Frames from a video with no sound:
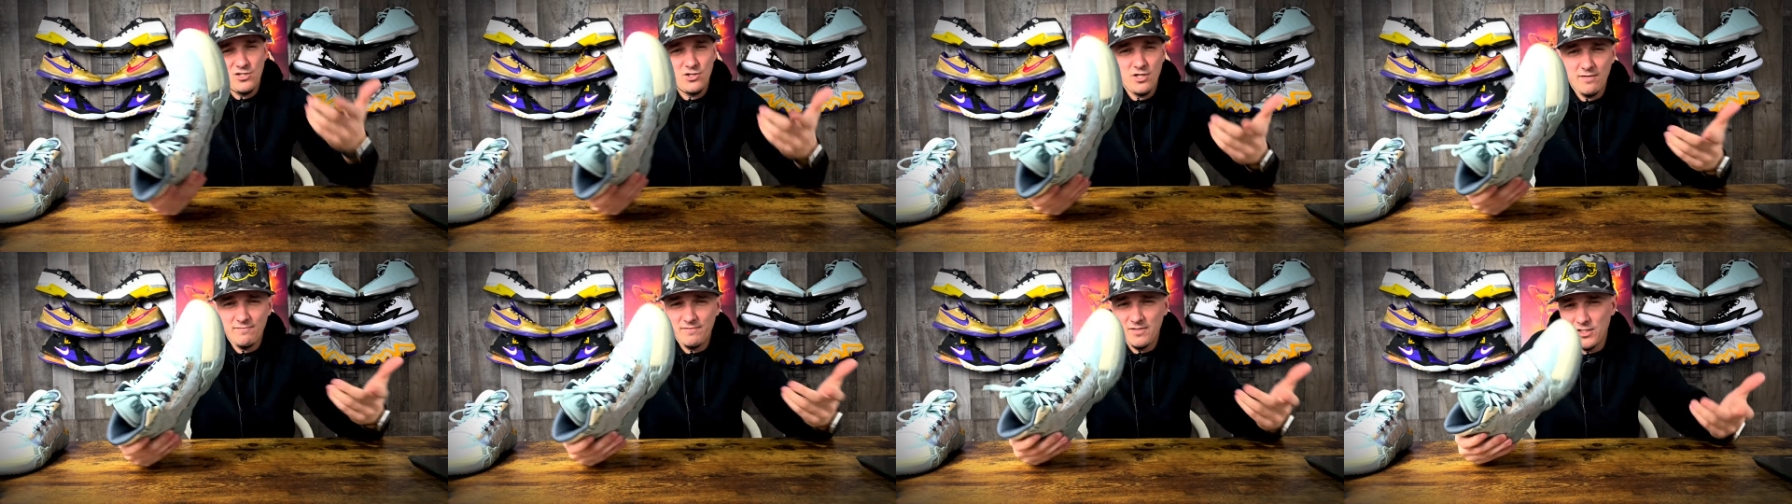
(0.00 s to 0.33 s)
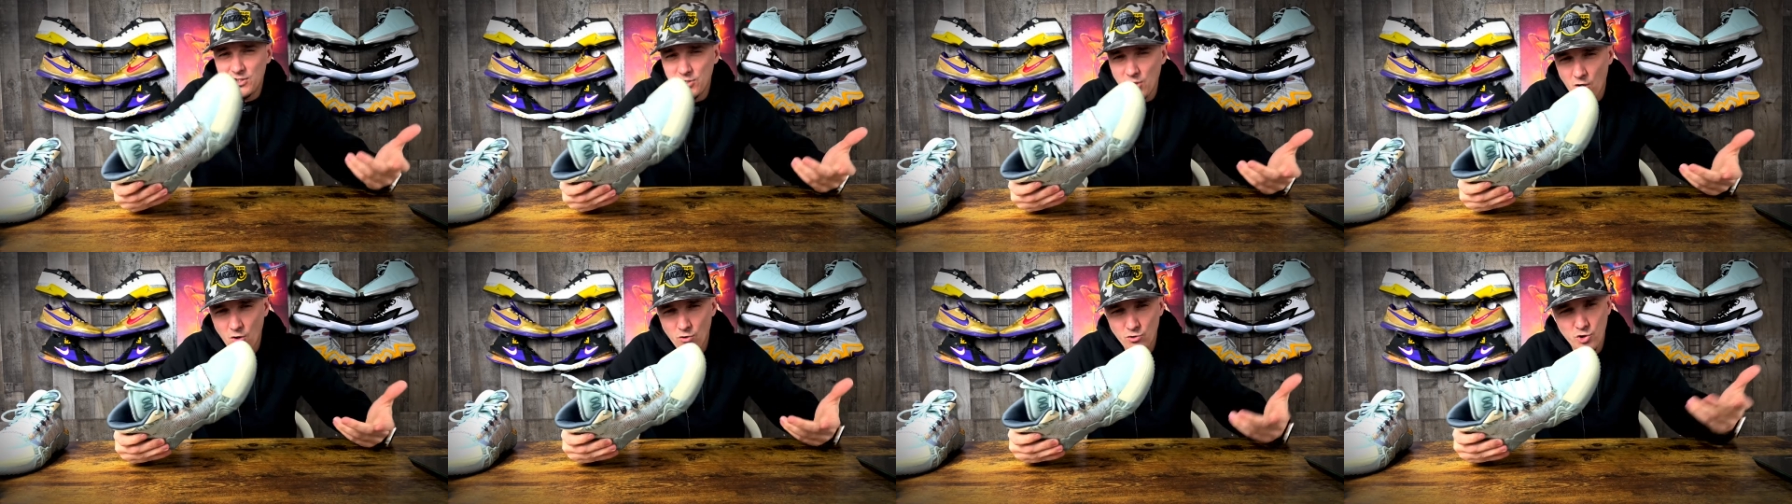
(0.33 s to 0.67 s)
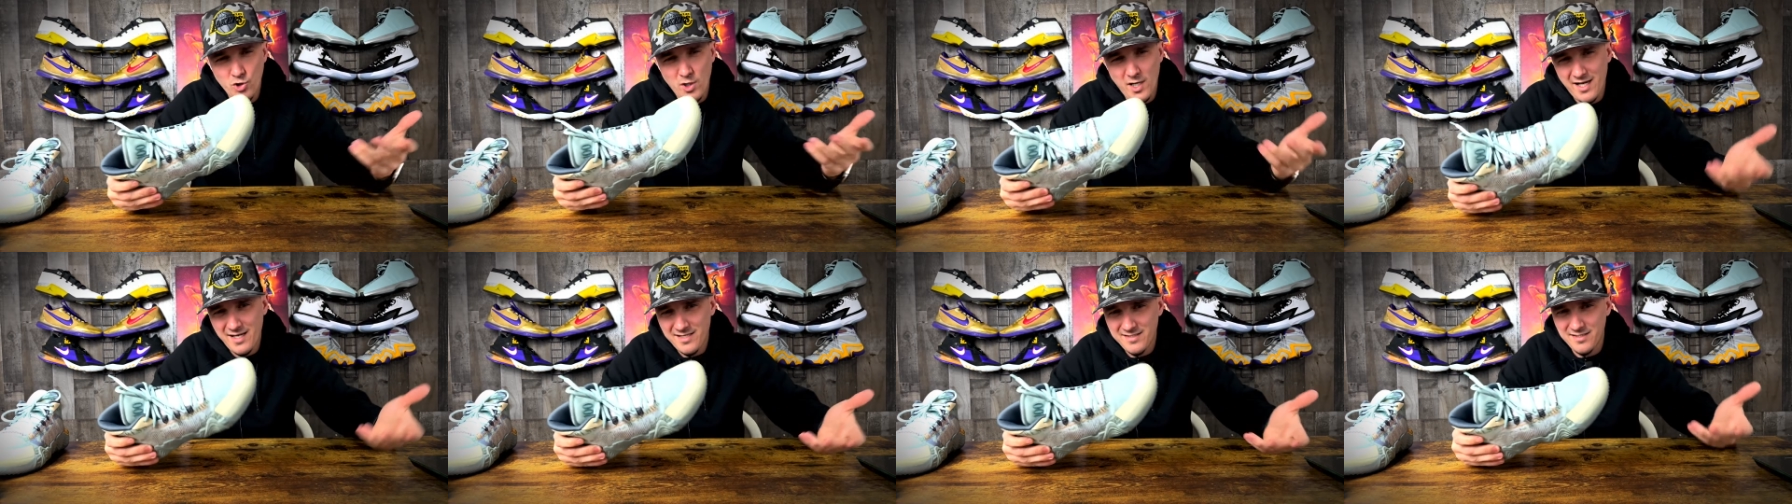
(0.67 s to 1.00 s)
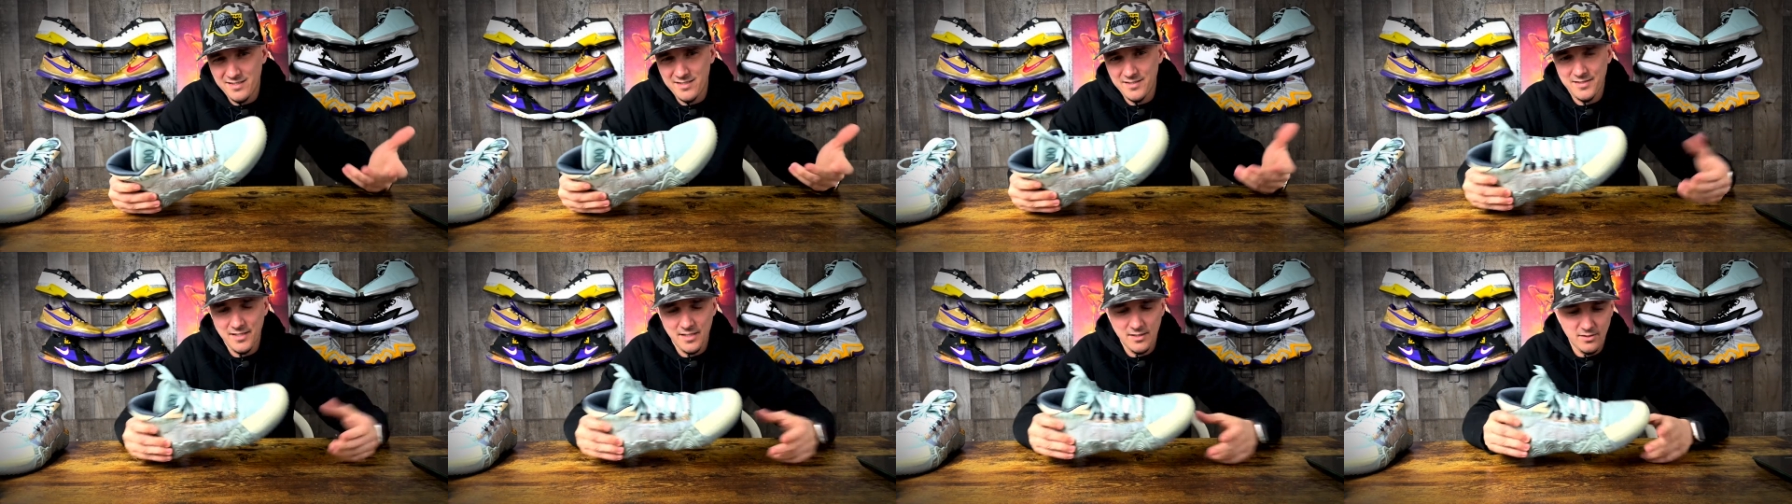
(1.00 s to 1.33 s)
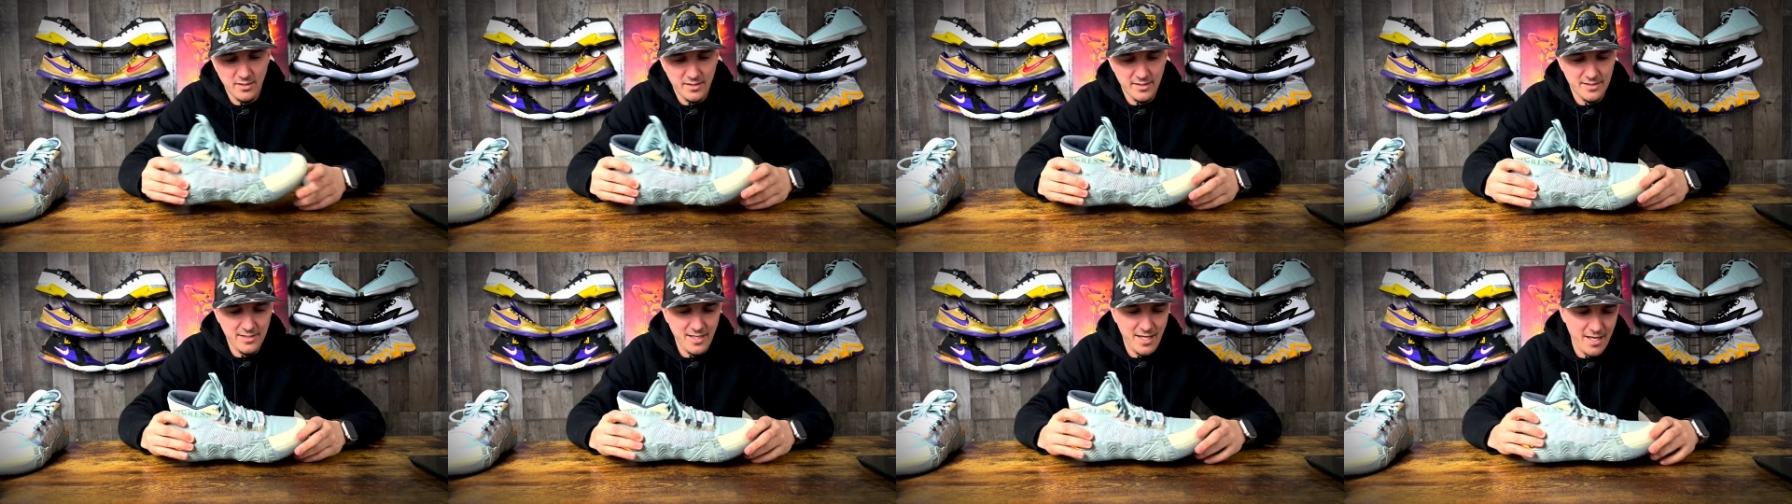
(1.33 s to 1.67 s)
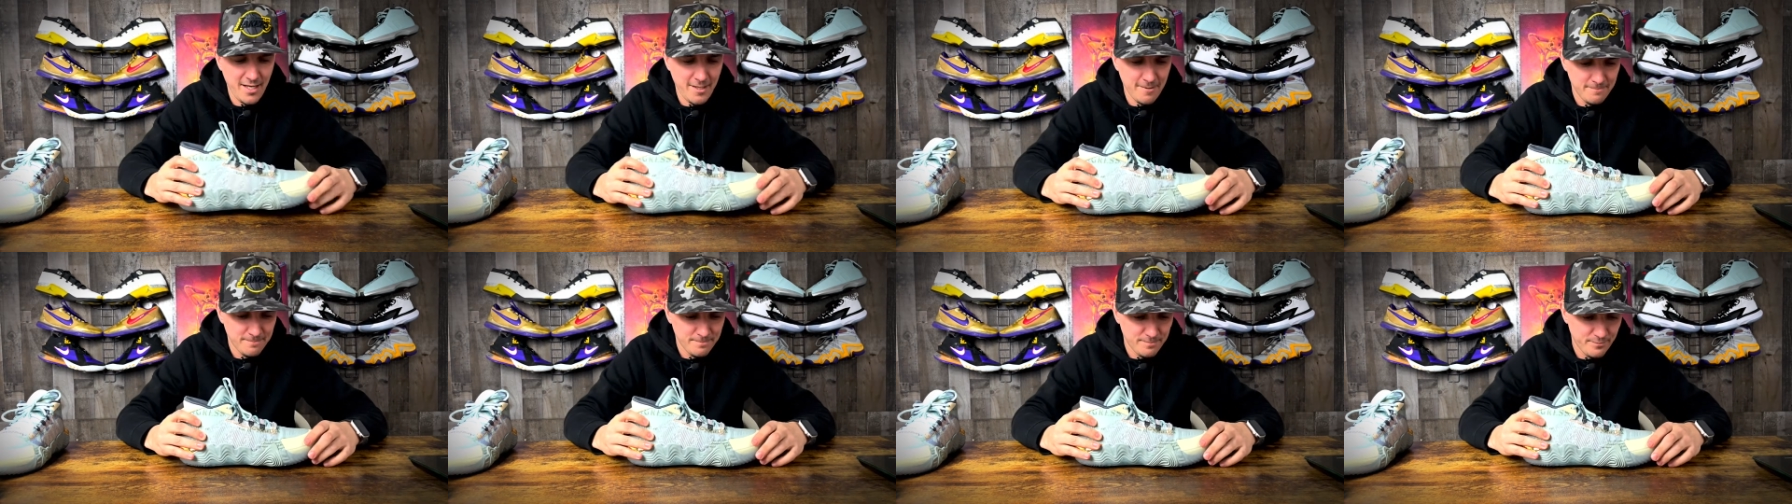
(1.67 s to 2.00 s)
you have any toe drags, anything like
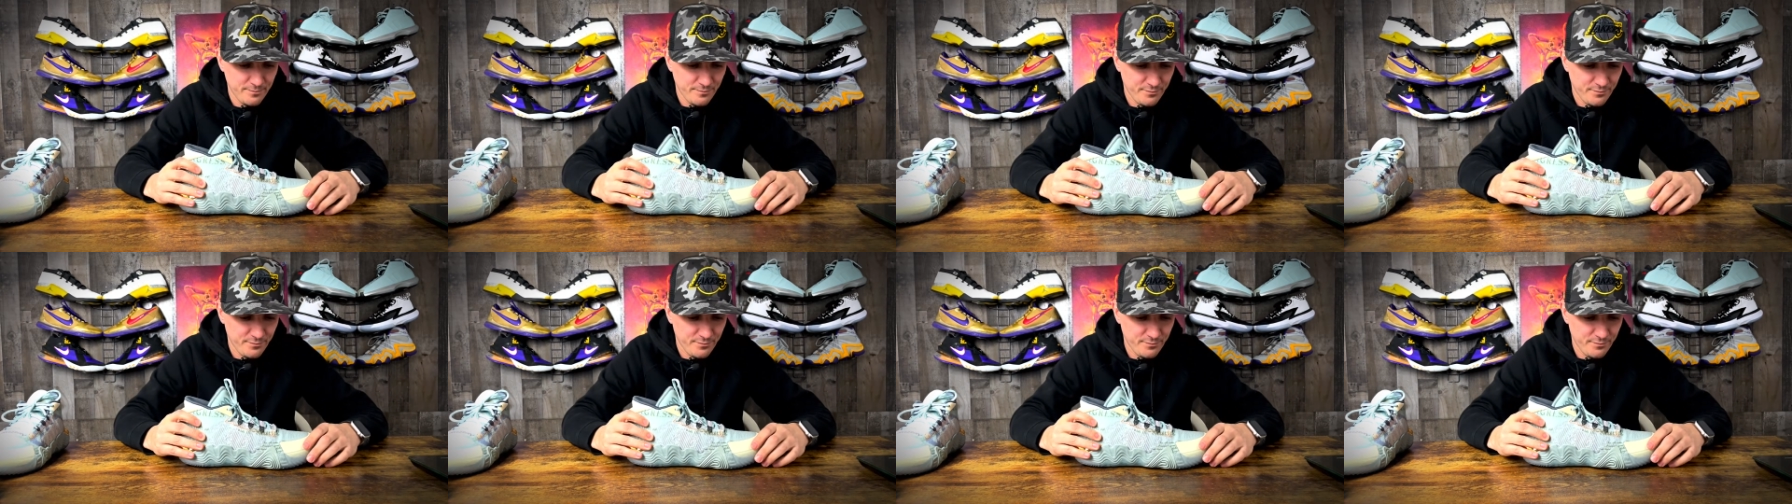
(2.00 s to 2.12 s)
that.